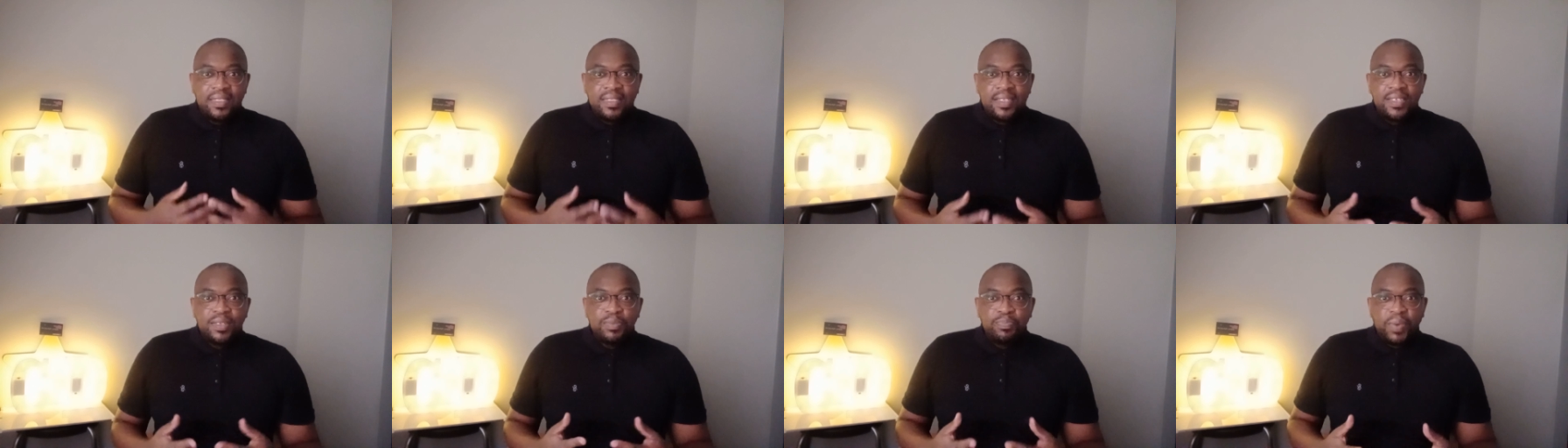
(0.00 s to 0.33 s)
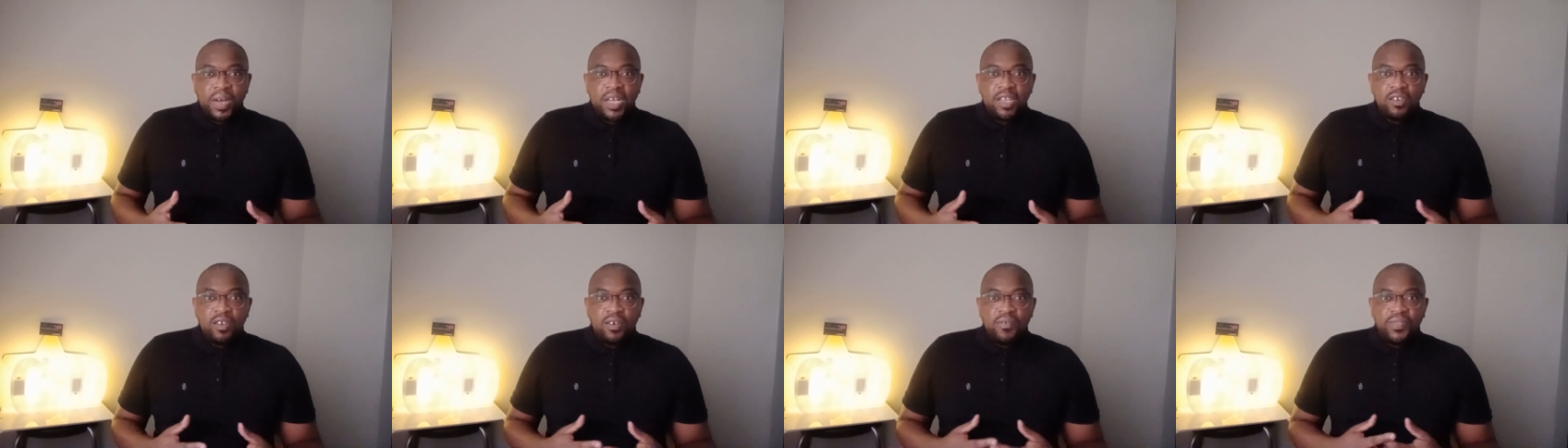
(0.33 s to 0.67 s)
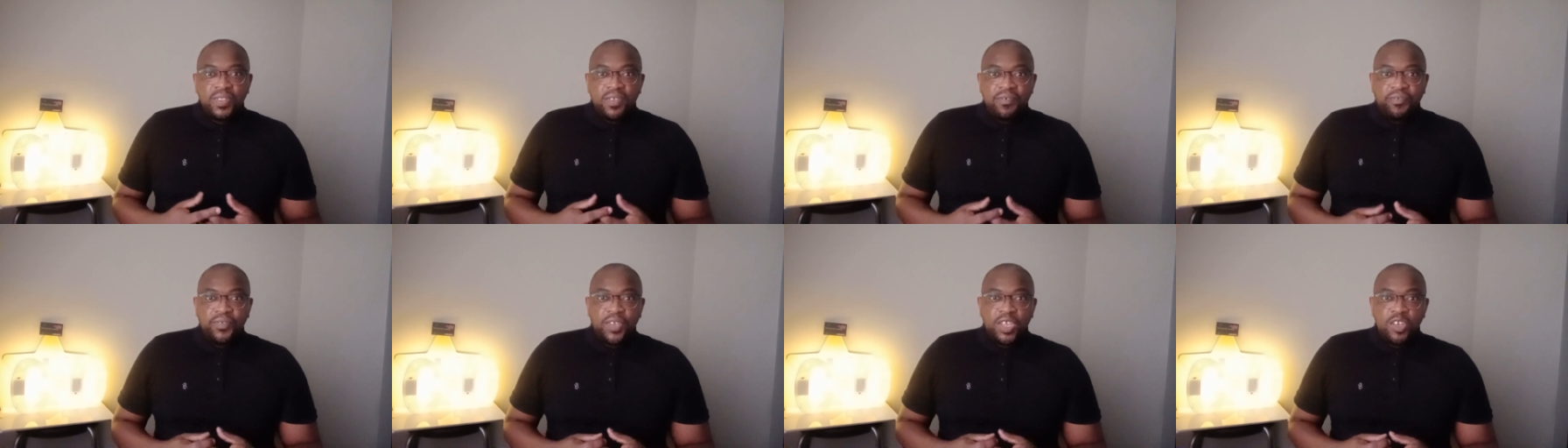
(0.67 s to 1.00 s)
this part
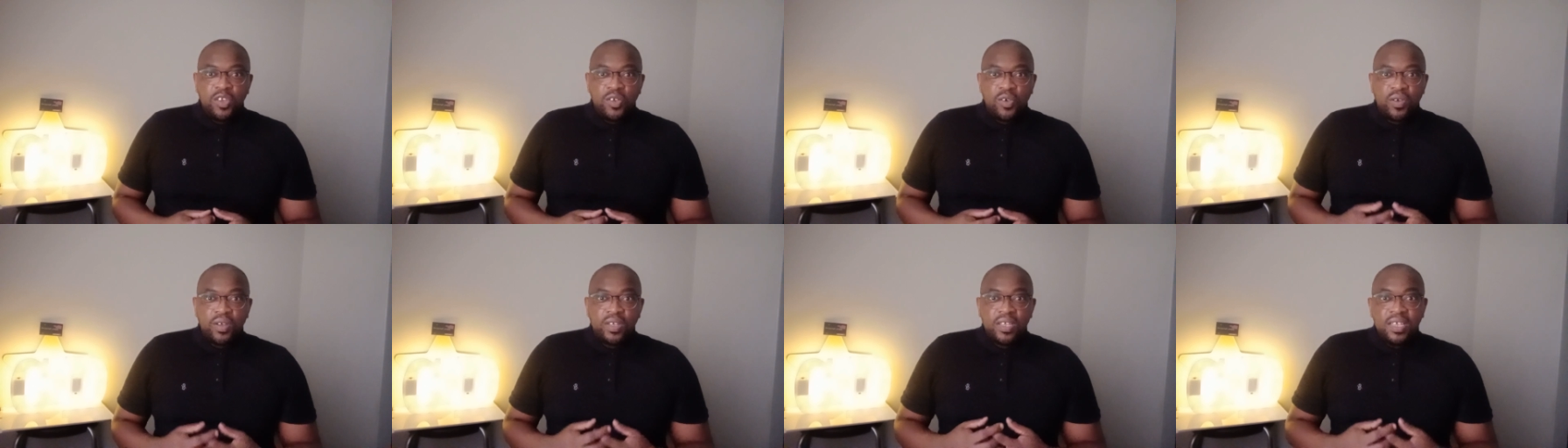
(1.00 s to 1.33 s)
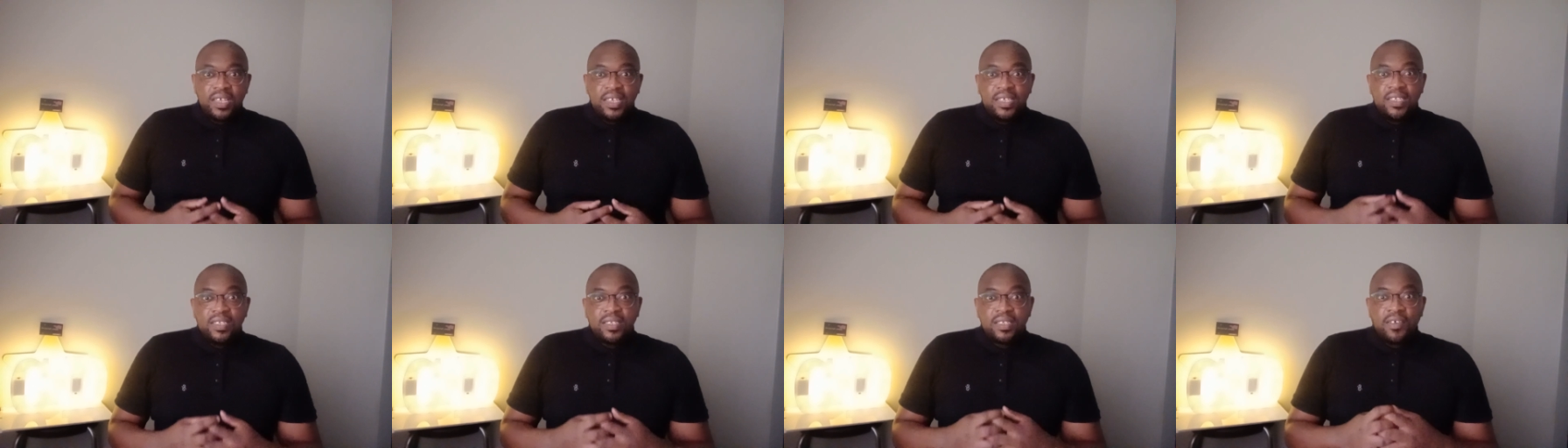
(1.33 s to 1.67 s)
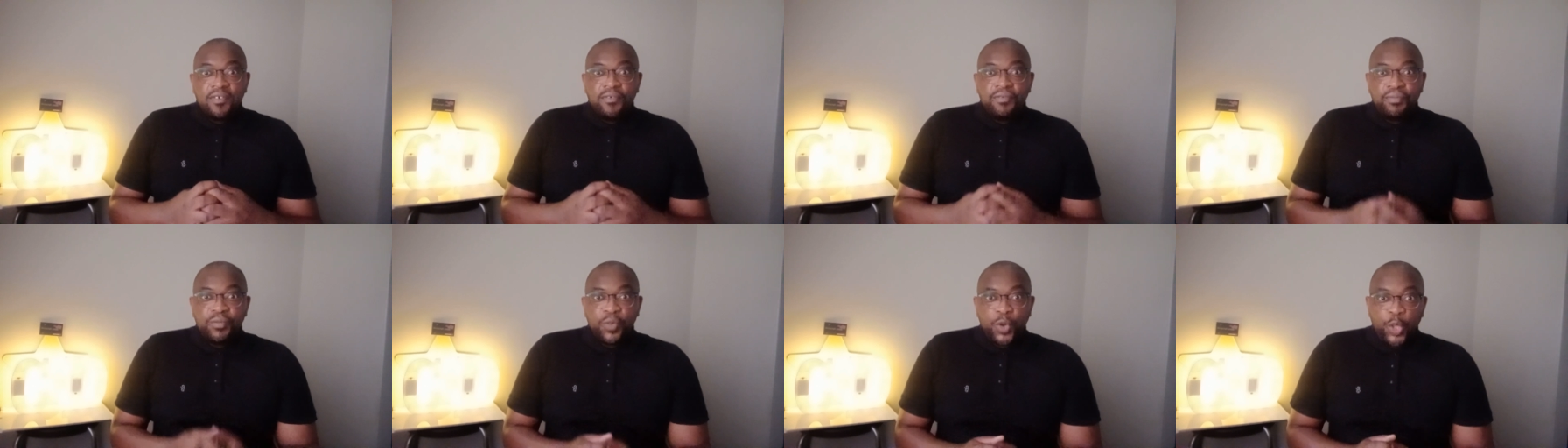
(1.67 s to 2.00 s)
of the video
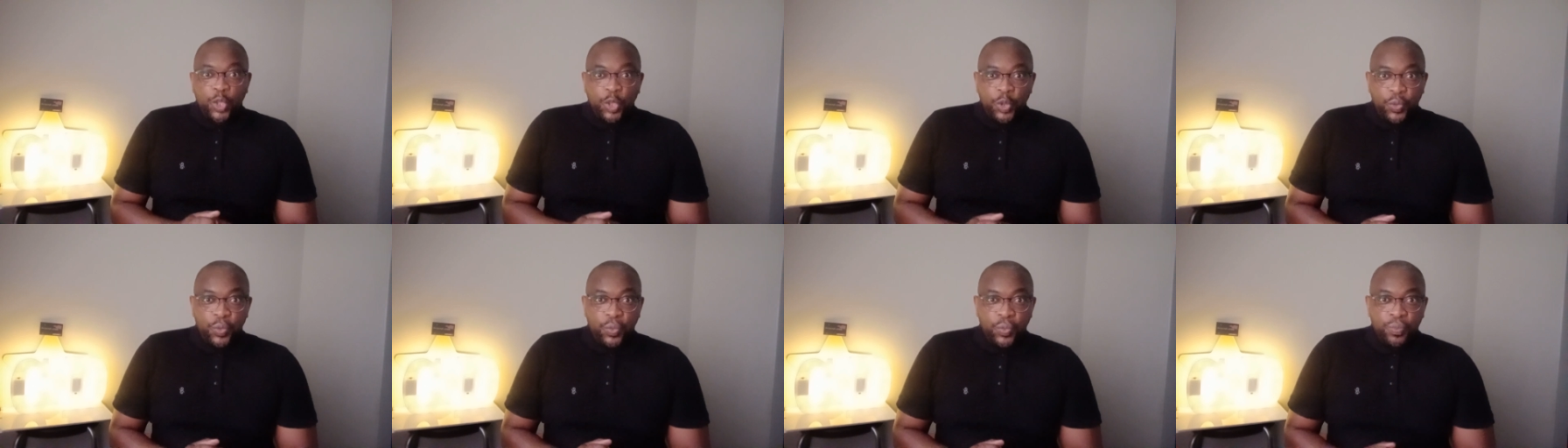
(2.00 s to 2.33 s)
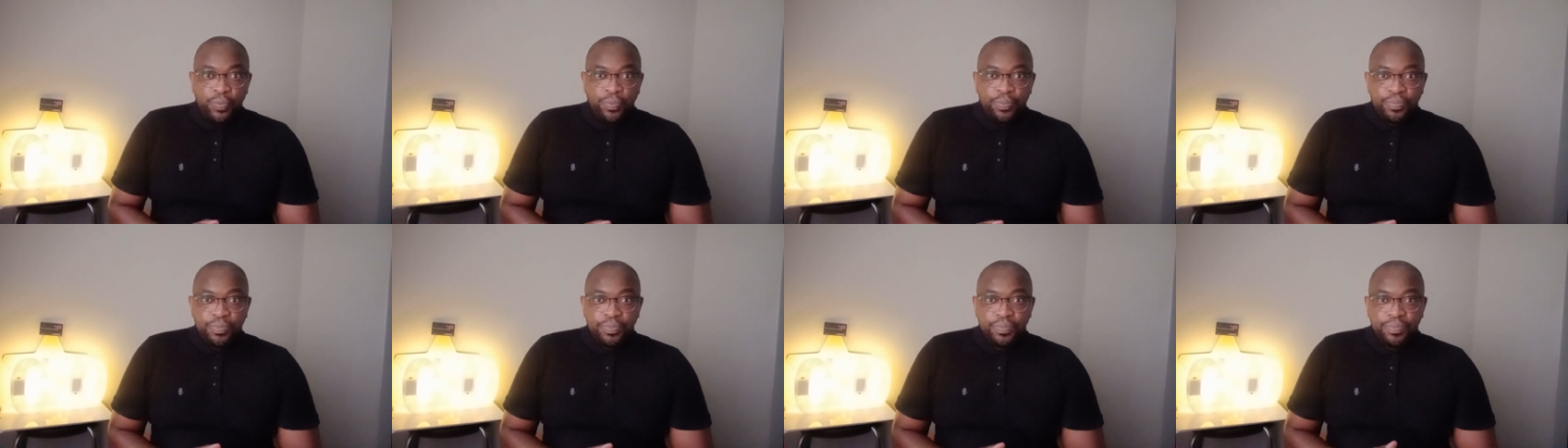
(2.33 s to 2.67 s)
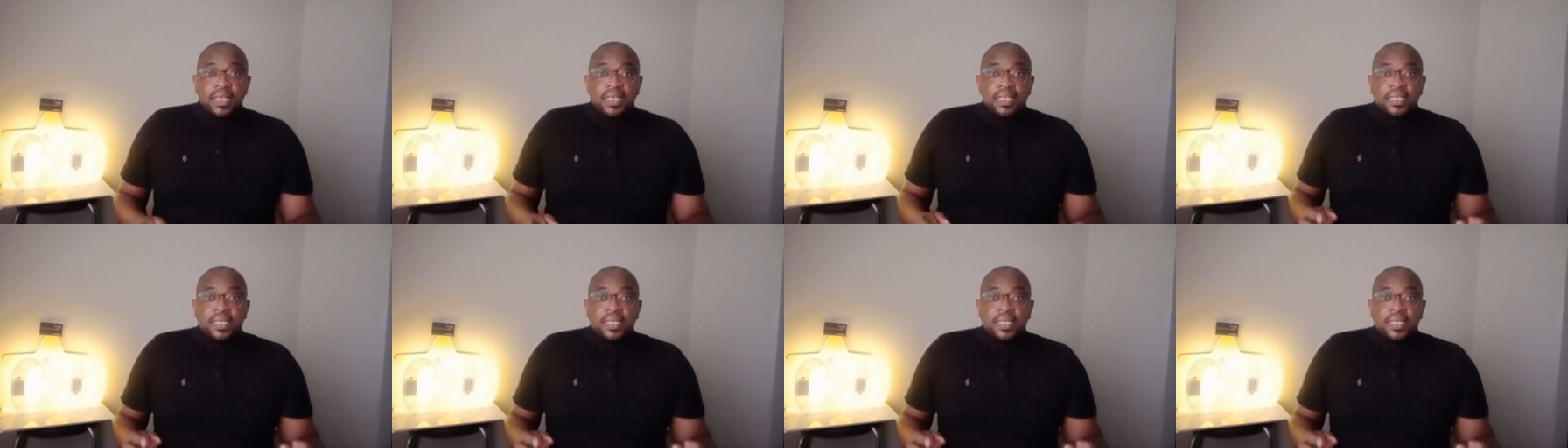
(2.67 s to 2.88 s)
is for you.